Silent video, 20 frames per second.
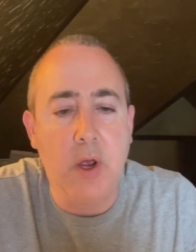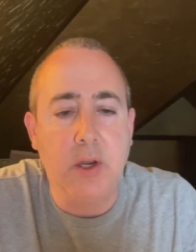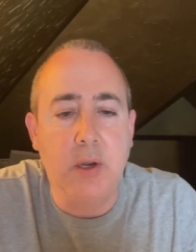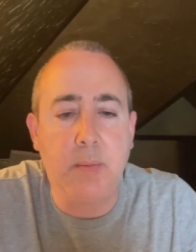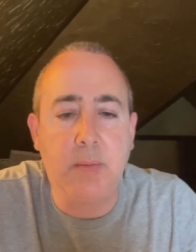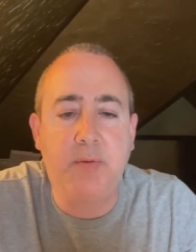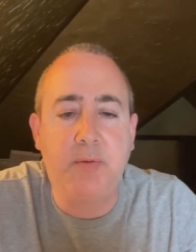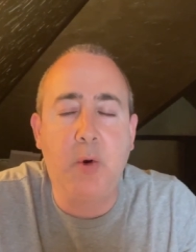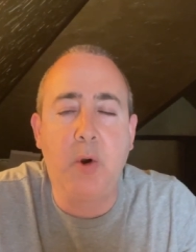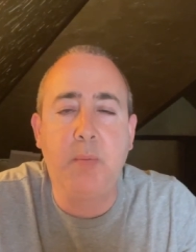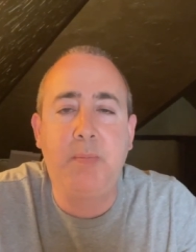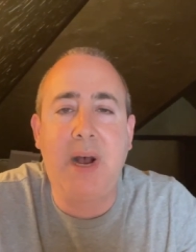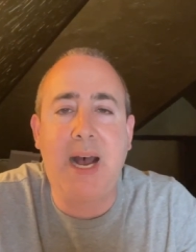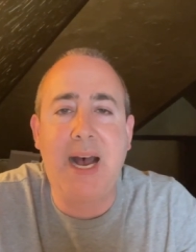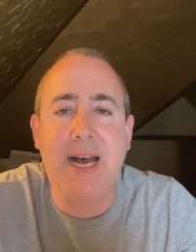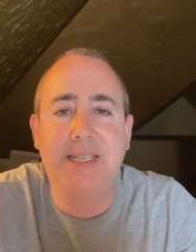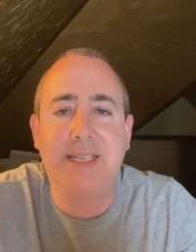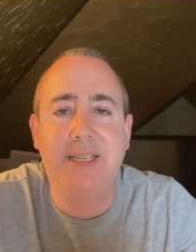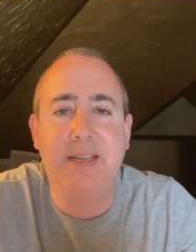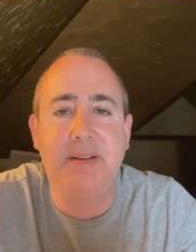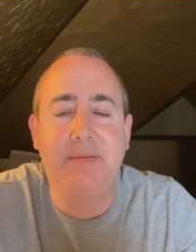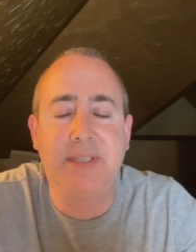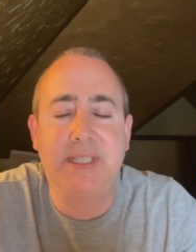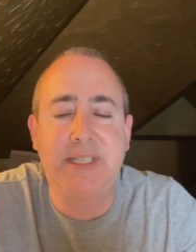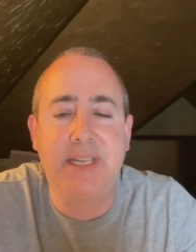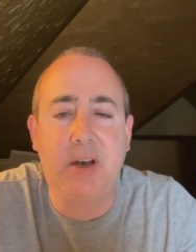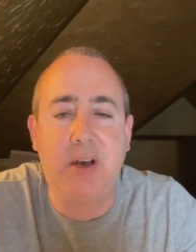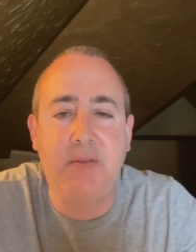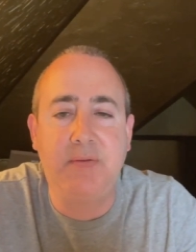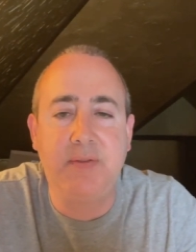Number 4, positive
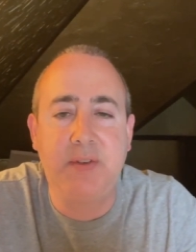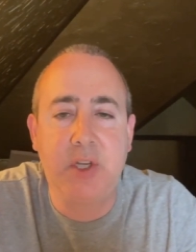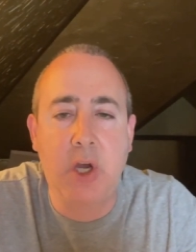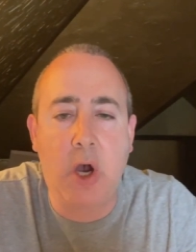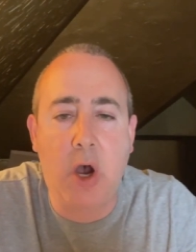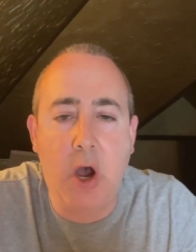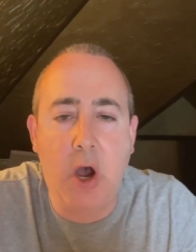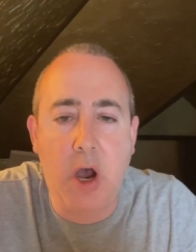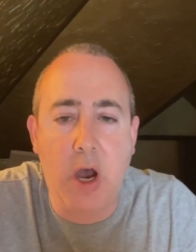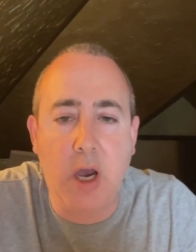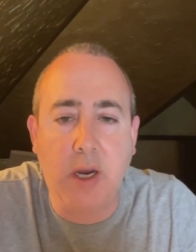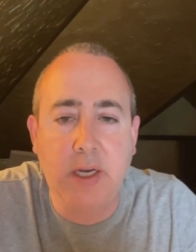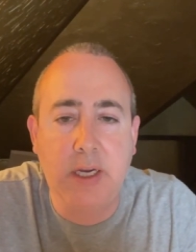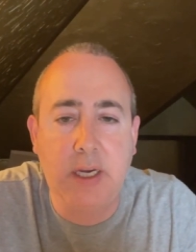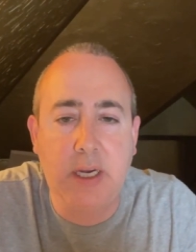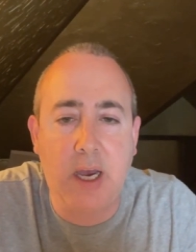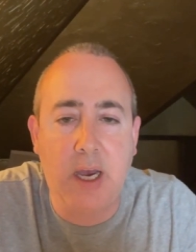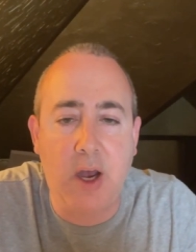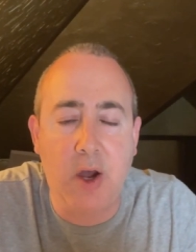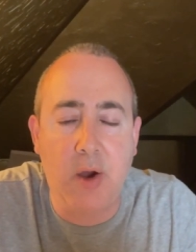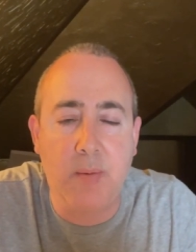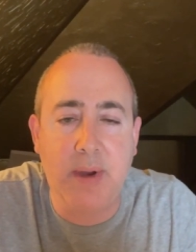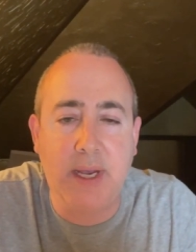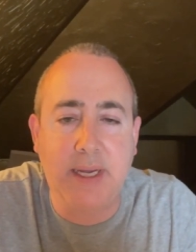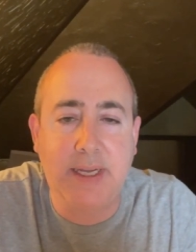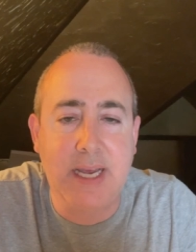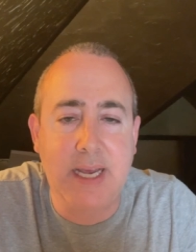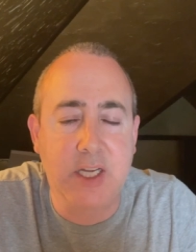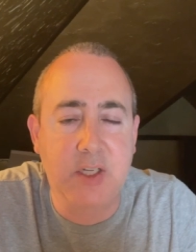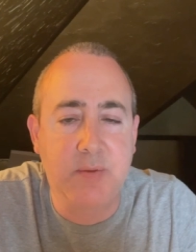self-talk. I
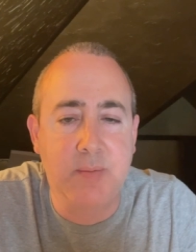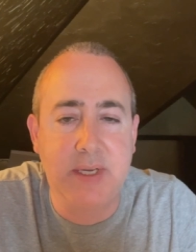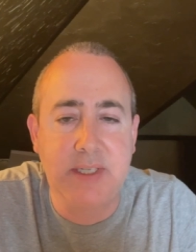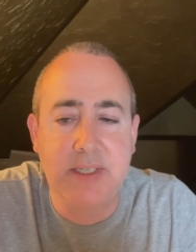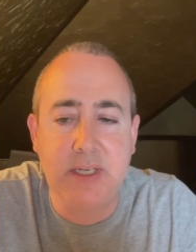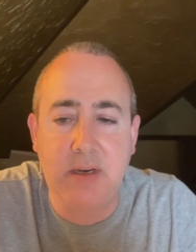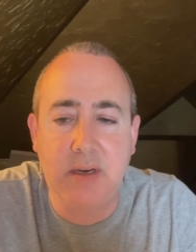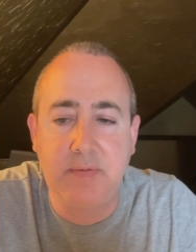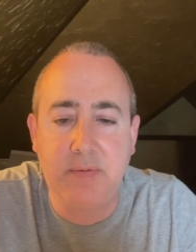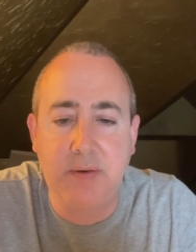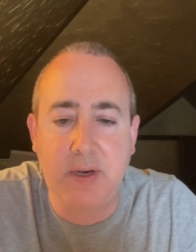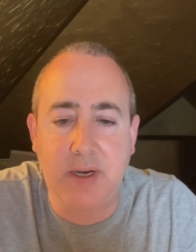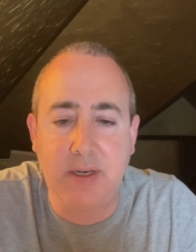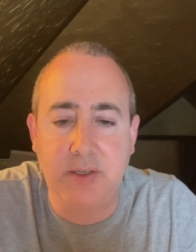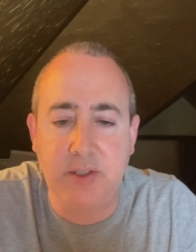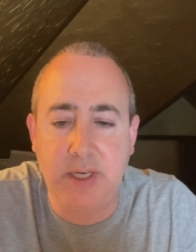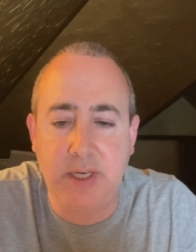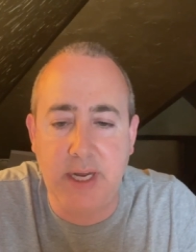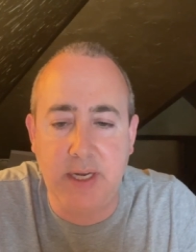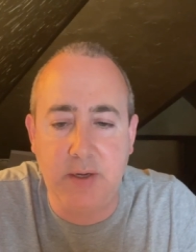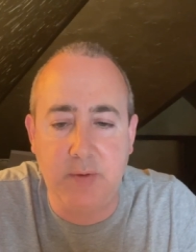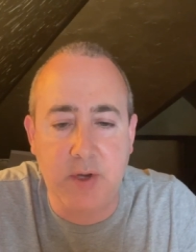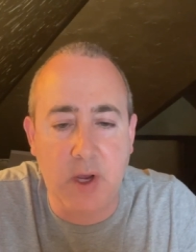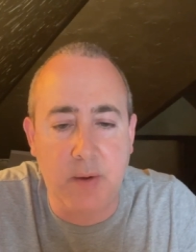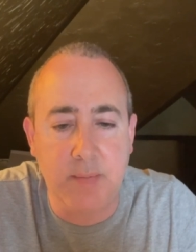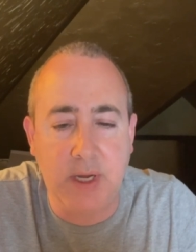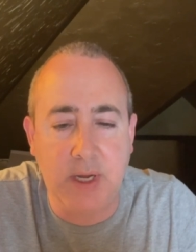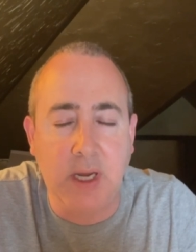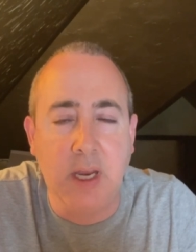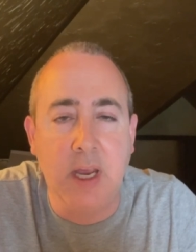catch myself, Jay, you
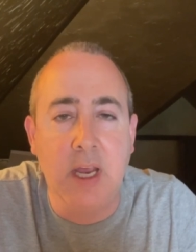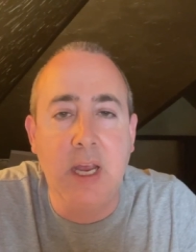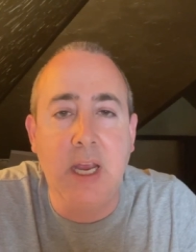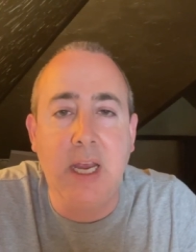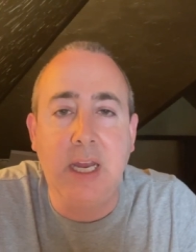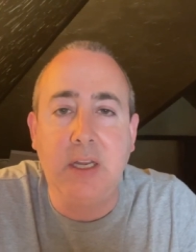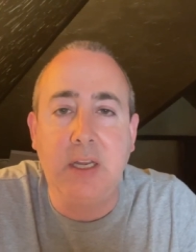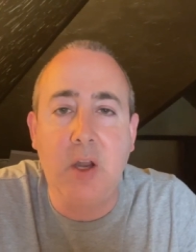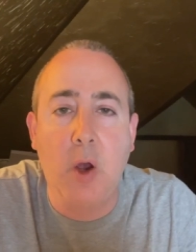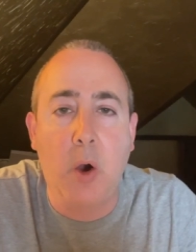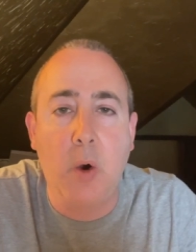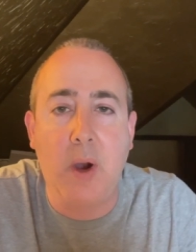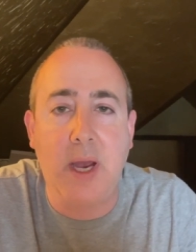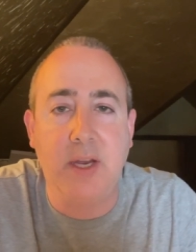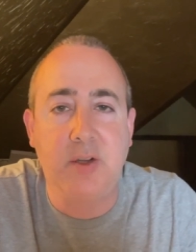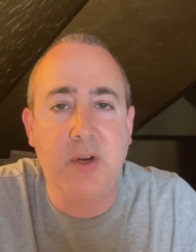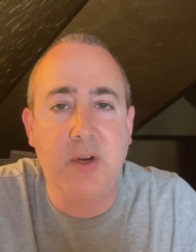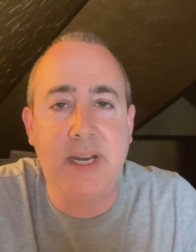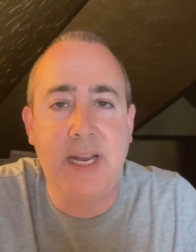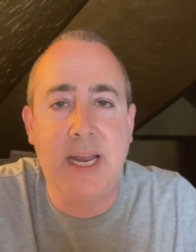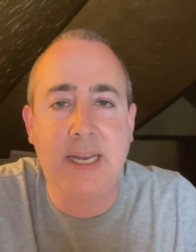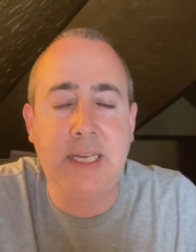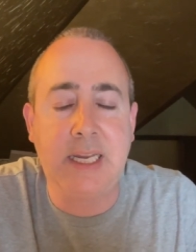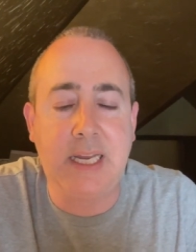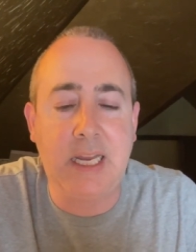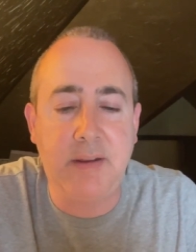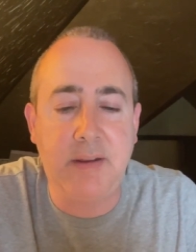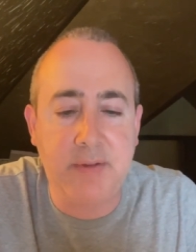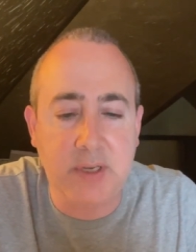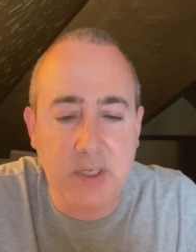dummy. No, I try not to
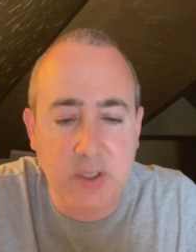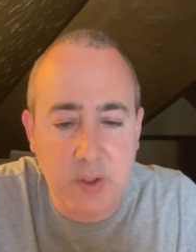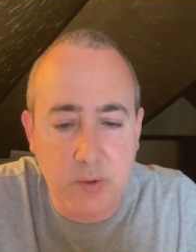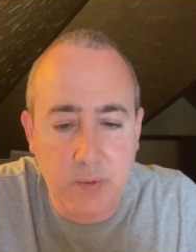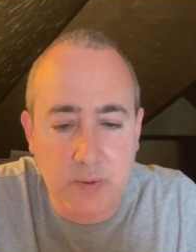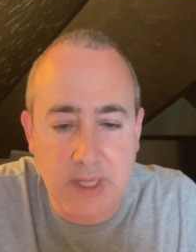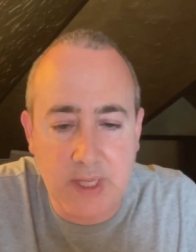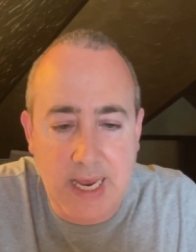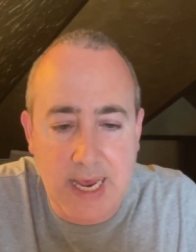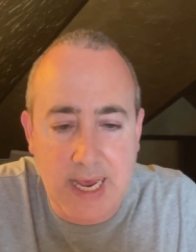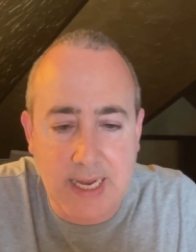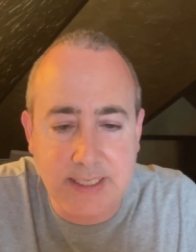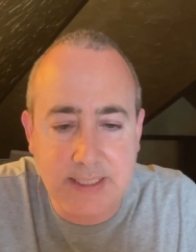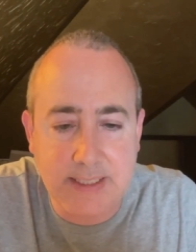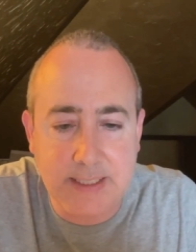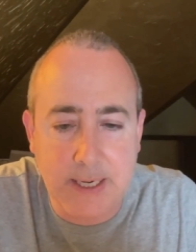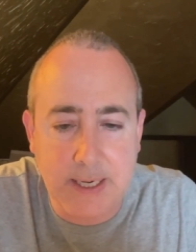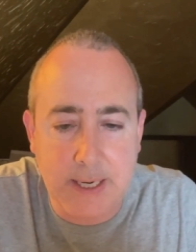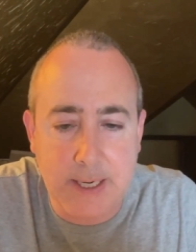even do that.